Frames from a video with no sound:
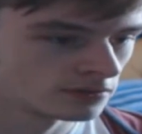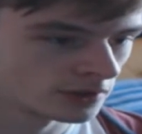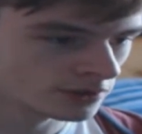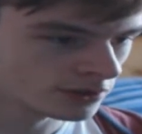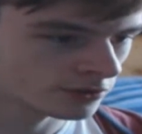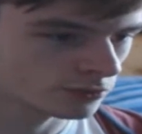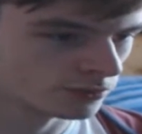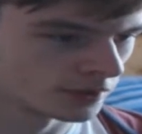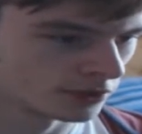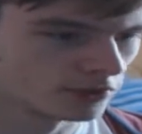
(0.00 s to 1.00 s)
Actually, that's
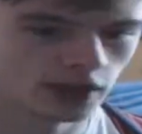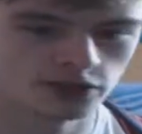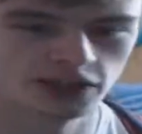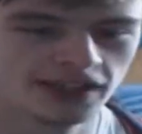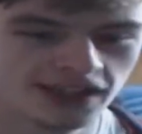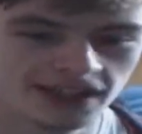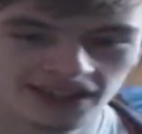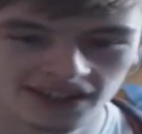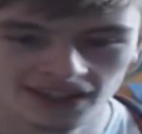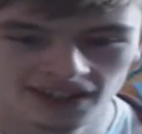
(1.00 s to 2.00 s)
pretty good, actually.
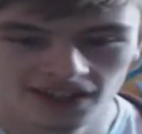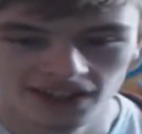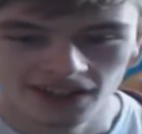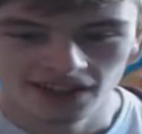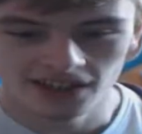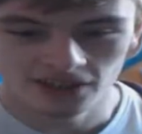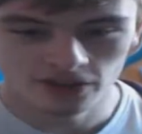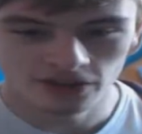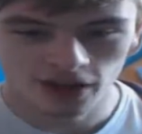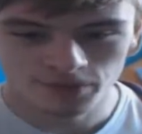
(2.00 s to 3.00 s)
He
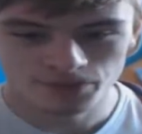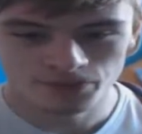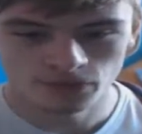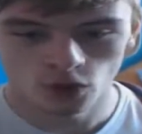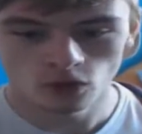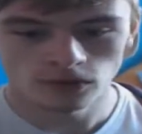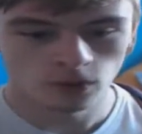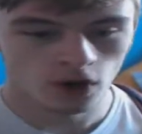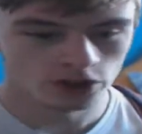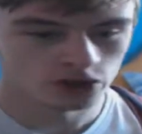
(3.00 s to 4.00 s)
does
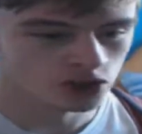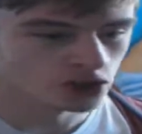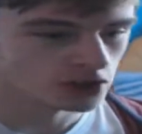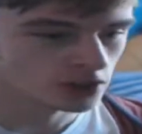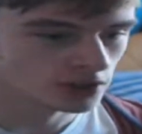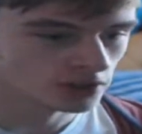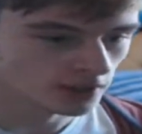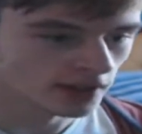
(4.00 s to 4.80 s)
Overwatch.